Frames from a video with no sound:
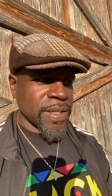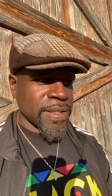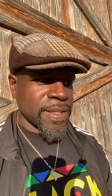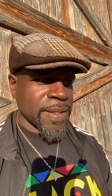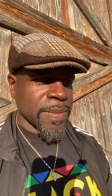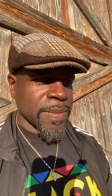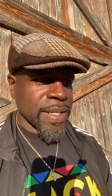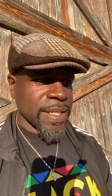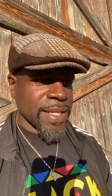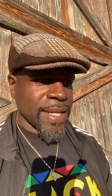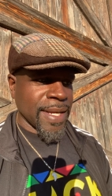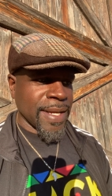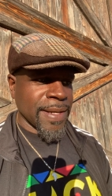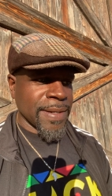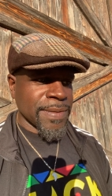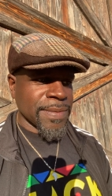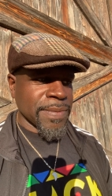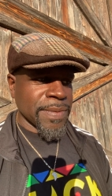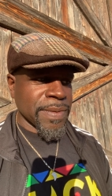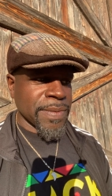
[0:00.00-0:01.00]
Some of the
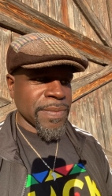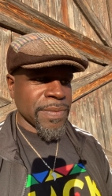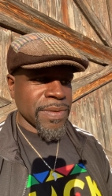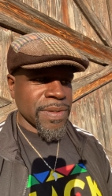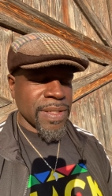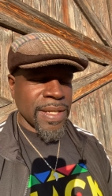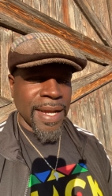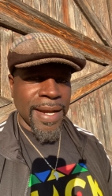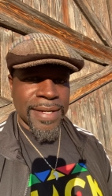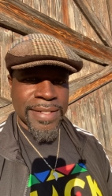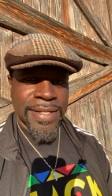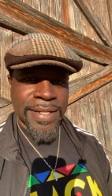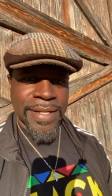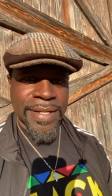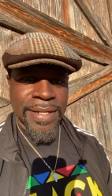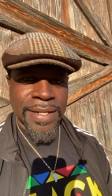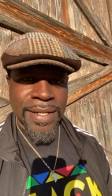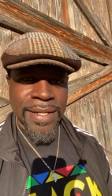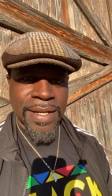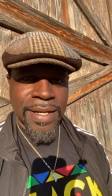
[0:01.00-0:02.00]
times we was actually
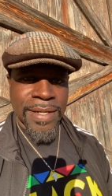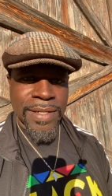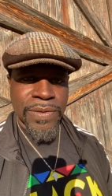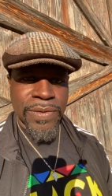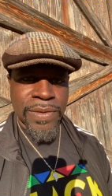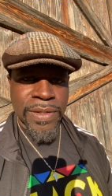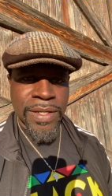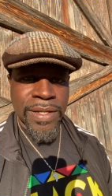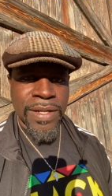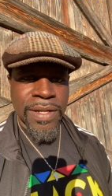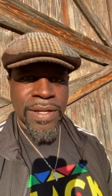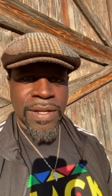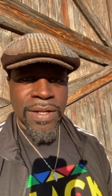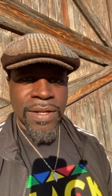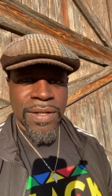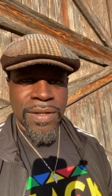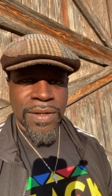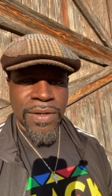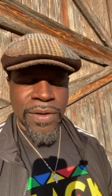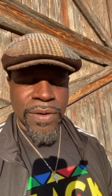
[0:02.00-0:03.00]
in the country
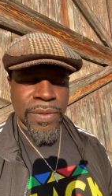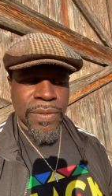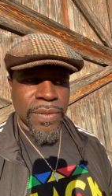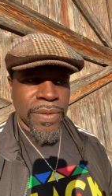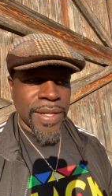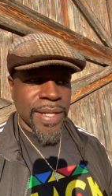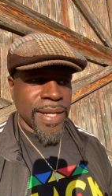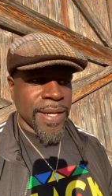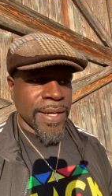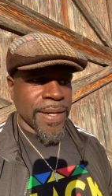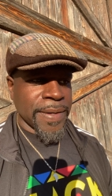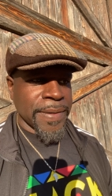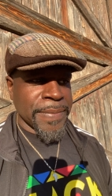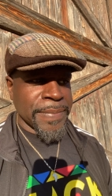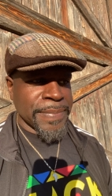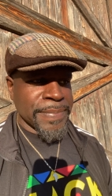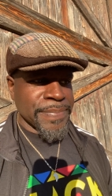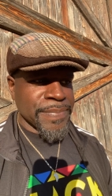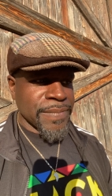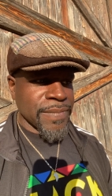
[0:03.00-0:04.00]
doing um,